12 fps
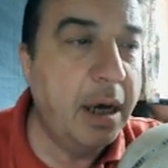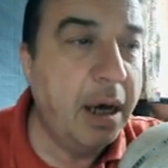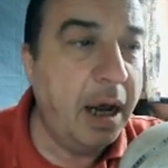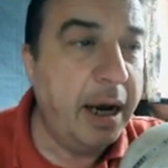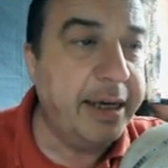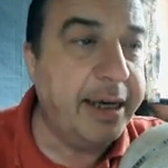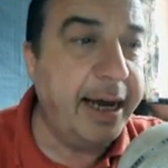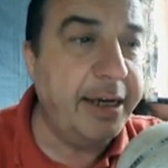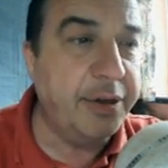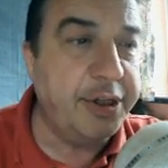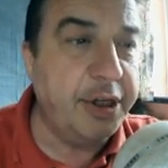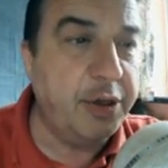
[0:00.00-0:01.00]
And again, you've
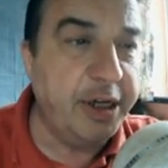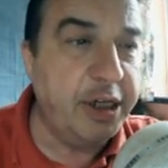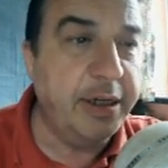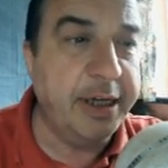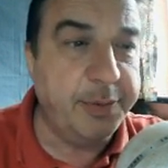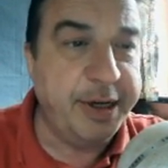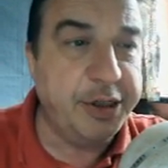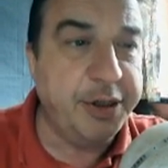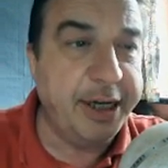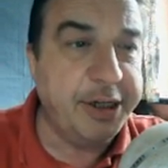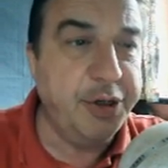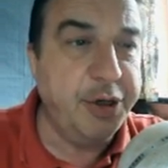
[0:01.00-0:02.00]
got the situation, as I mentioned, the
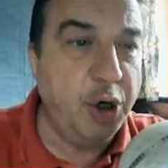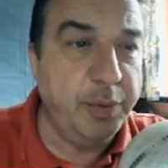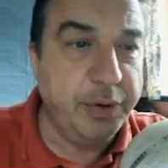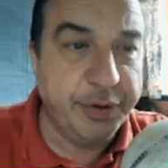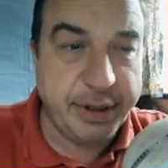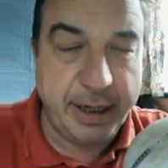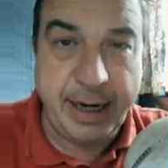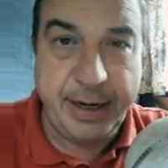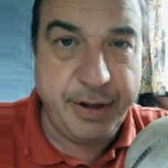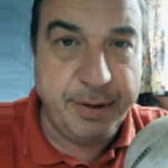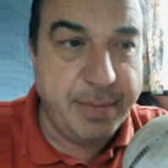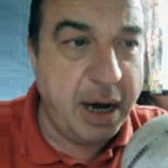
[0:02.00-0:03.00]
lesser nobles and
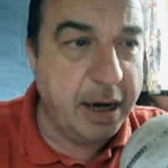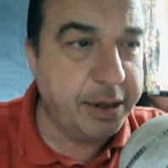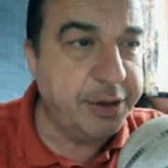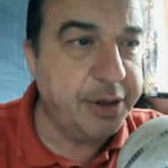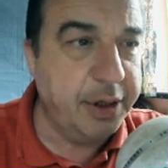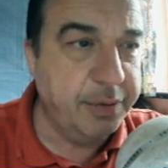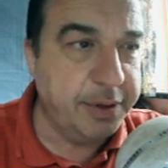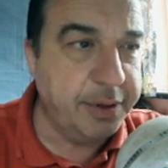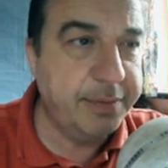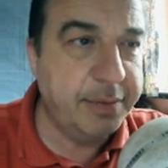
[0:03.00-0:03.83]
the marker stones.